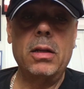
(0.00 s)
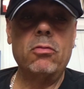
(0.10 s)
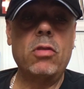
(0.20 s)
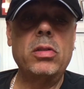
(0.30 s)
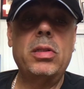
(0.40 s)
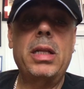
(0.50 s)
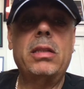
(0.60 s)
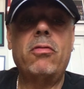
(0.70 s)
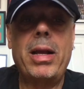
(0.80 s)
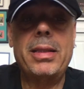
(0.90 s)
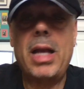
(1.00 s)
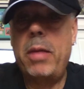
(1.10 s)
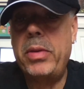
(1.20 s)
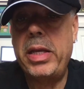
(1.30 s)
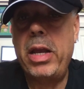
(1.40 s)
runs it at the right
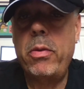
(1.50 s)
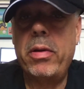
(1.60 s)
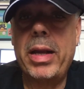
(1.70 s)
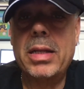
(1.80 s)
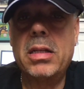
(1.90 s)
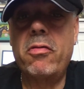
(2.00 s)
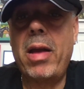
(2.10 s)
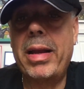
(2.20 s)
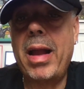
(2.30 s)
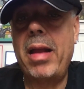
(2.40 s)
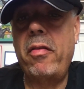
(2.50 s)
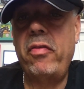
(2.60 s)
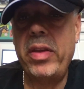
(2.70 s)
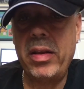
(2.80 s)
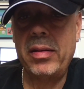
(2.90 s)
time of year where it gets the right kind of
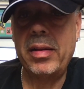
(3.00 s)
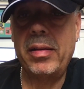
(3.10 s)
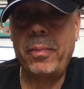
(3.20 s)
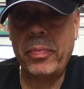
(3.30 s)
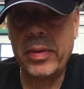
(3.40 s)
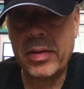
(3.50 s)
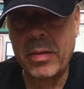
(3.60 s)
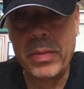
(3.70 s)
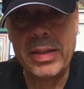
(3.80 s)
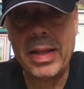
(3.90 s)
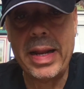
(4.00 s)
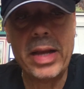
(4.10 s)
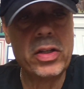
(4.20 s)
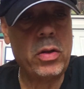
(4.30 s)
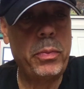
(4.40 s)
field and some
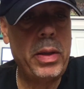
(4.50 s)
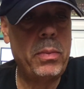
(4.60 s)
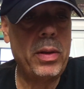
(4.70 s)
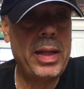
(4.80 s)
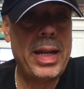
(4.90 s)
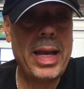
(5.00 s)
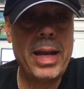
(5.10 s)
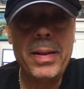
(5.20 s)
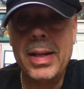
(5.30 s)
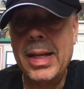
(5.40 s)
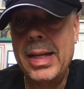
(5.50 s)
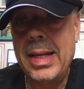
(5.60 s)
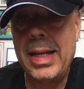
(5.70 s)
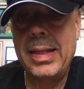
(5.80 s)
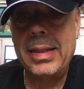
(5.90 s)
international people in there.
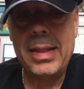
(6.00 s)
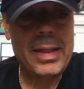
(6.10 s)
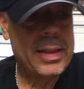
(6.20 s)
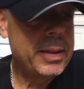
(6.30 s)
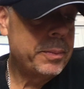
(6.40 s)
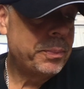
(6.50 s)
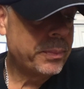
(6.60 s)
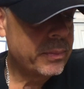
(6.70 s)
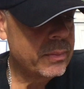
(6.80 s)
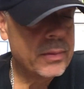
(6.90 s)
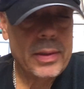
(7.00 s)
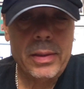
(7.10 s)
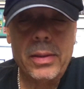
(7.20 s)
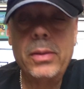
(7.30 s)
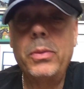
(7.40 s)
And
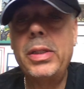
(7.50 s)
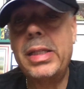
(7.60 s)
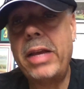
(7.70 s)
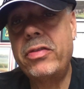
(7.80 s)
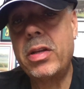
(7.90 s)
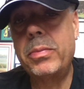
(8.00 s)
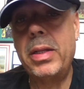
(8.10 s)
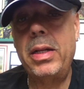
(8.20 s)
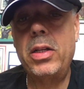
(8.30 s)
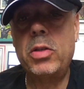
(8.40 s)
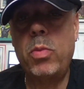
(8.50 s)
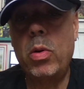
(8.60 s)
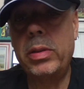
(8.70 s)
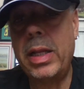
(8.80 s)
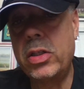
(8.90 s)
we save something in the
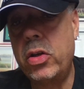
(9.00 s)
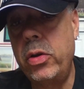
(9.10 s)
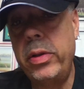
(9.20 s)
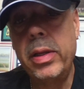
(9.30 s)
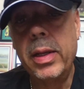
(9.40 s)
sport. That's good.